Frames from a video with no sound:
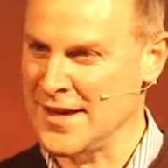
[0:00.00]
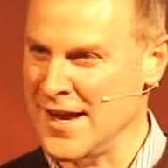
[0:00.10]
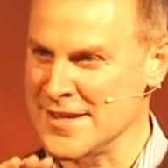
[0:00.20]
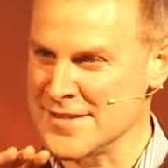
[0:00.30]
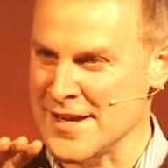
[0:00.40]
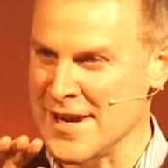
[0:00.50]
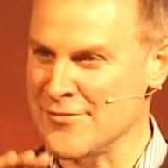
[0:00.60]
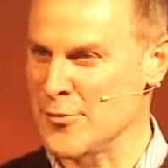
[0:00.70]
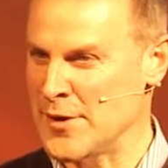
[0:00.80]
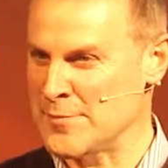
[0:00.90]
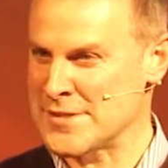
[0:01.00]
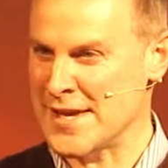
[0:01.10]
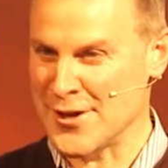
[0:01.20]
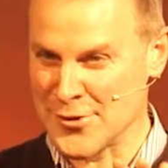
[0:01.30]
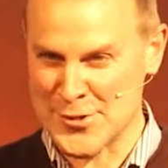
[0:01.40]
and I love it when I'm
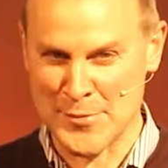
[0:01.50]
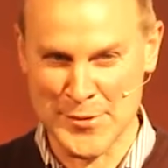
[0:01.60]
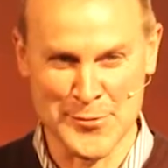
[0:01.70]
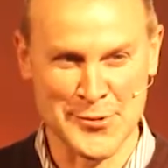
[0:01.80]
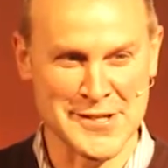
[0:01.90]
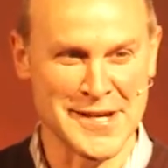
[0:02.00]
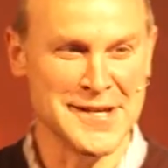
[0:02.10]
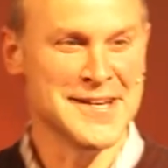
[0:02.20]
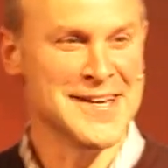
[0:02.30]
sailing on top of the water,